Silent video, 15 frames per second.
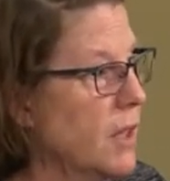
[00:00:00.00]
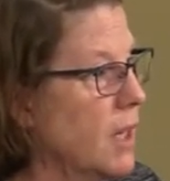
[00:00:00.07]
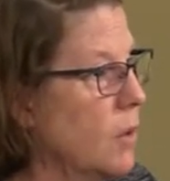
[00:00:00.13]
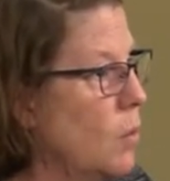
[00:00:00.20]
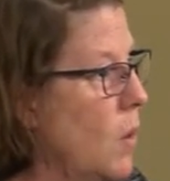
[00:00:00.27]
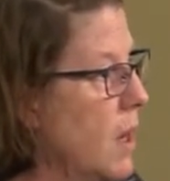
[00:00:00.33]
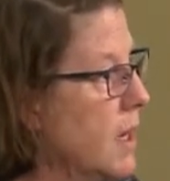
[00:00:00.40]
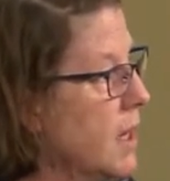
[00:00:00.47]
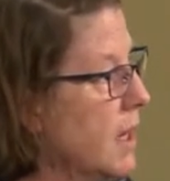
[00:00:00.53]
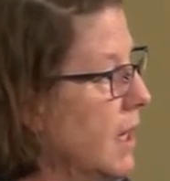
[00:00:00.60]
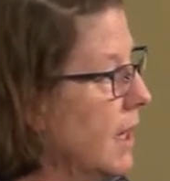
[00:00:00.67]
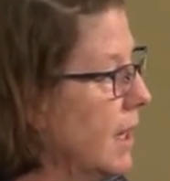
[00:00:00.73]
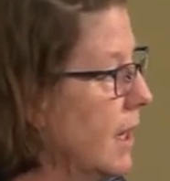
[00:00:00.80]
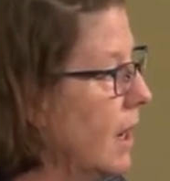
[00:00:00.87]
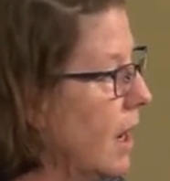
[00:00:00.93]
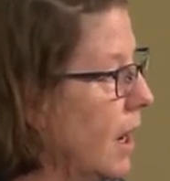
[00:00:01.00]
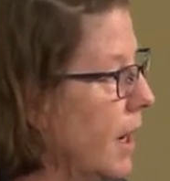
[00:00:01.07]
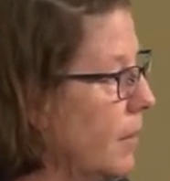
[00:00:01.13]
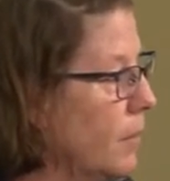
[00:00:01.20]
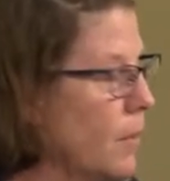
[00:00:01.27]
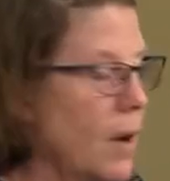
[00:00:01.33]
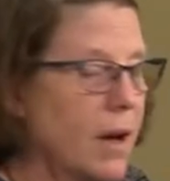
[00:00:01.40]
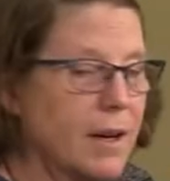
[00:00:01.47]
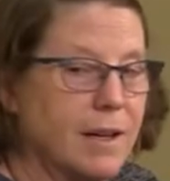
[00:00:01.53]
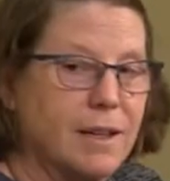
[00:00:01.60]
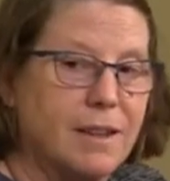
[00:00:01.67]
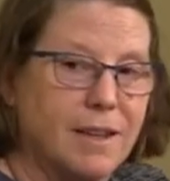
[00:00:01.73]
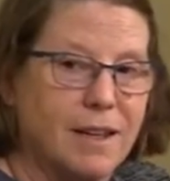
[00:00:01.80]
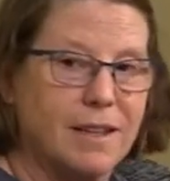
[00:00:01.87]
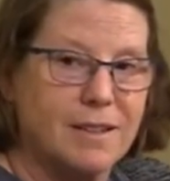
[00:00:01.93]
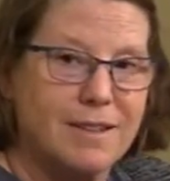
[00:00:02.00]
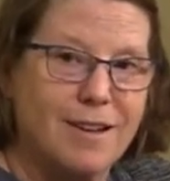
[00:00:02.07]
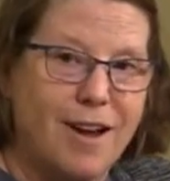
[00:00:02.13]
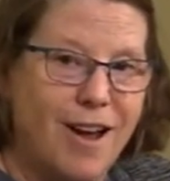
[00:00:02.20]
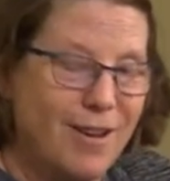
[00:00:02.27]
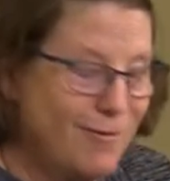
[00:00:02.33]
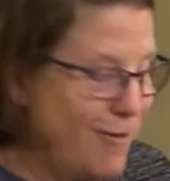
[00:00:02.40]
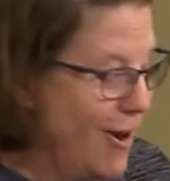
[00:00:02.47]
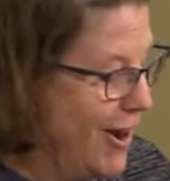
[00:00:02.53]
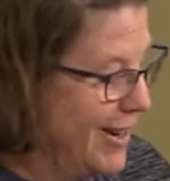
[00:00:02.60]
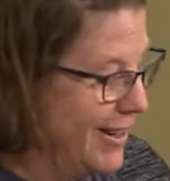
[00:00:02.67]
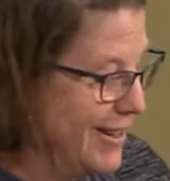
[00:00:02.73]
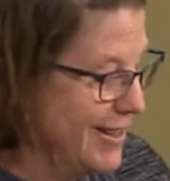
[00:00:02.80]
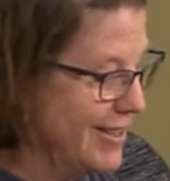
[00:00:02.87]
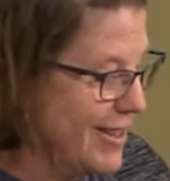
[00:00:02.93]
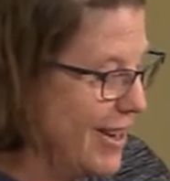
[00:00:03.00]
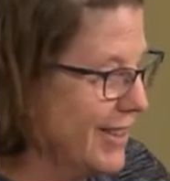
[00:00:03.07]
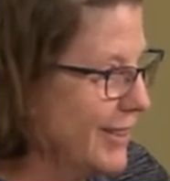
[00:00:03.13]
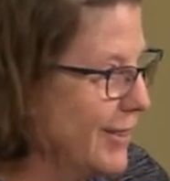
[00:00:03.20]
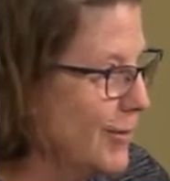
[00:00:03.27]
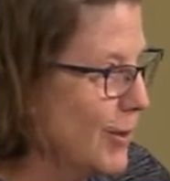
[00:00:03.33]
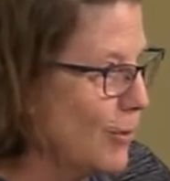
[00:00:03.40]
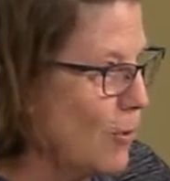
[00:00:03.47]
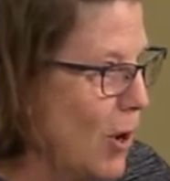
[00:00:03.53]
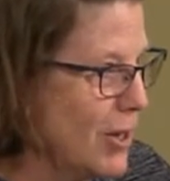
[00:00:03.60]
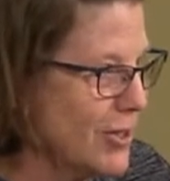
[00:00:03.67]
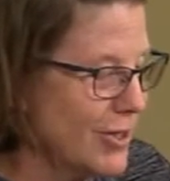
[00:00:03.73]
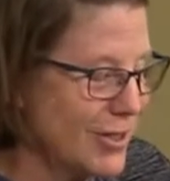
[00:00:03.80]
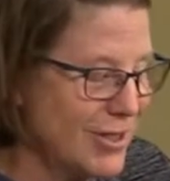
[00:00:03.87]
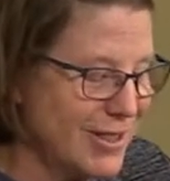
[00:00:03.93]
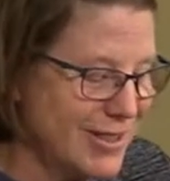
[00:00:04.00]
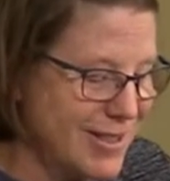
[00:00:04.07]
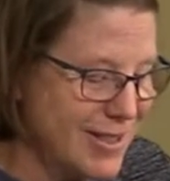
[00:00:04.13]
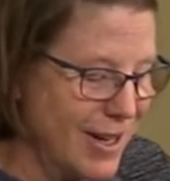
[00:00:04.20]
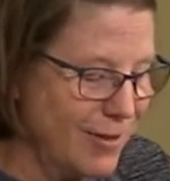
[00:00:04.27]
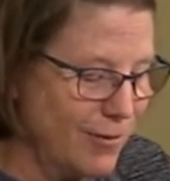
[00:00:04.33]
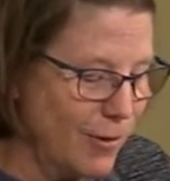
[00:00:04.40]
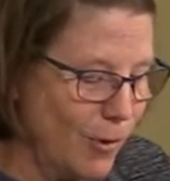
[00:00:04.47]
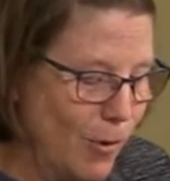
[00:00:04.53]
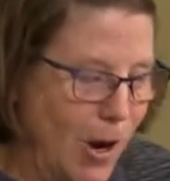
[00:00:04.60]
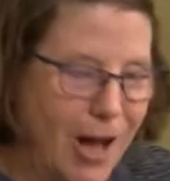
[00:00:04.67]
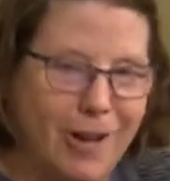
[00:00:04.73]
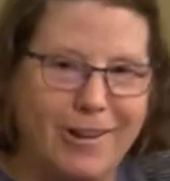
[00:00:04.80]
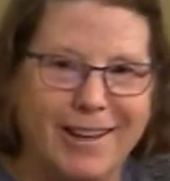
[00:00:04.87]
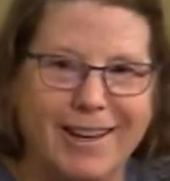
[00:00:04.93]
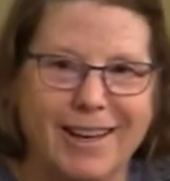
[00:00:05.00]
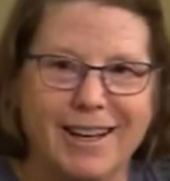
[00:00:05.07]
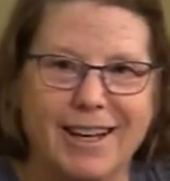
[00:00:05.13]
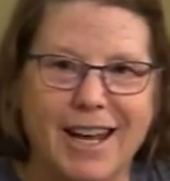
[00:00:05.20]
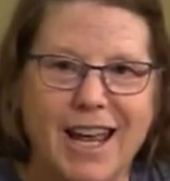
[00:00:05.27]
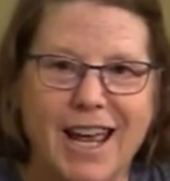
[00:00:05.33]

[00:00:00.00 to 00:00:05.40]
And one of the ironic things that I find is I lived in Washington State for a while, and